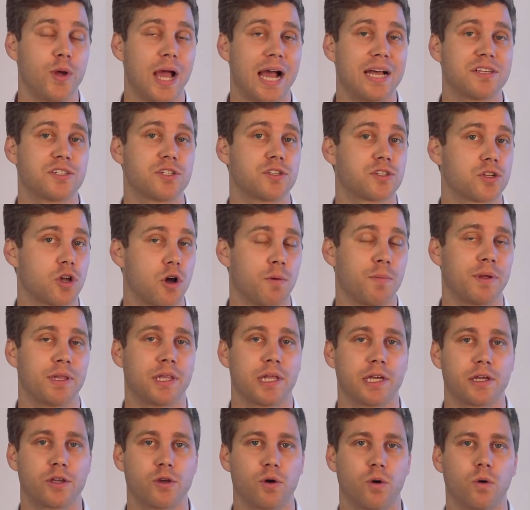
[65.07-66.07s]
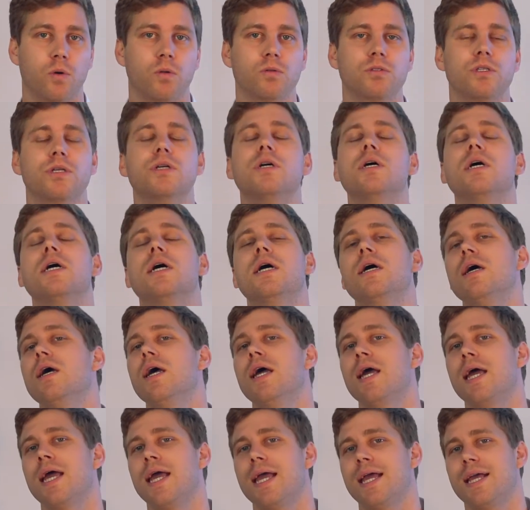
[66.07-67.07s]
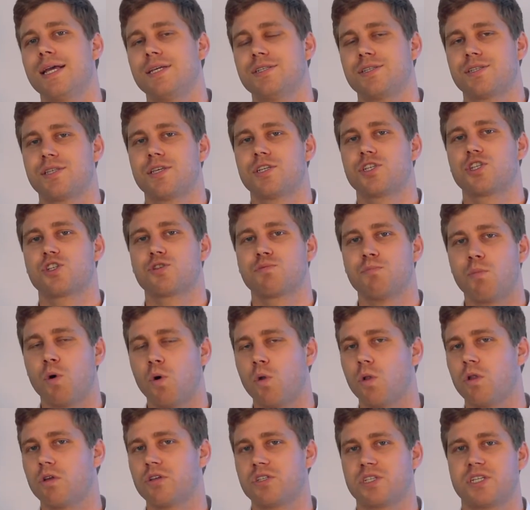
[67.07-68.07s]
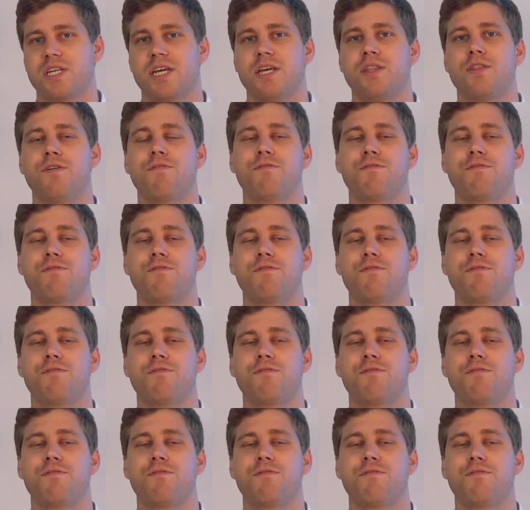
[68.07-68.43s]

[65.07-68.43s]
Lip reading: as it's commonly called, is the smallest in the